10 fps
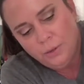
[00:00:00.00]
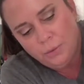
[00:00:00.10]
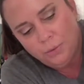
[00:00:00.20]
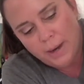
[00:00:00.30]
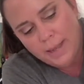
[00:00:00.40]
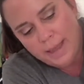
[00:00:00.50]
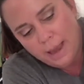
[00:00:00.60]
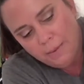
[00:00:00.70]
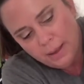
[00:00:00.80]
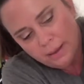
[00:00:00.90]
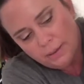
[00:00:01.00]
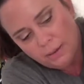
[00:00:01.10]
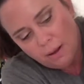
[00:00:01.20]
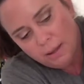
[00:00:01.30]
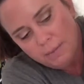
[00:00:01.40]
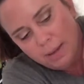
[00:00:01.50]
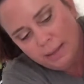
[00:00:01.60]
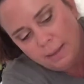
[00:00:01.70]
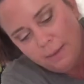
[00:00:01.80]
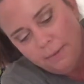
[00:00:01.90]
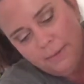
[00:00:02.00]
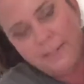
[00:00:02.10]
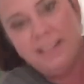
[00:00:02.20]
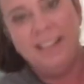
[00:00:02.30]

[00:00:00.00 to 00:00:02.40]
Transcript: drain that without scalding myself.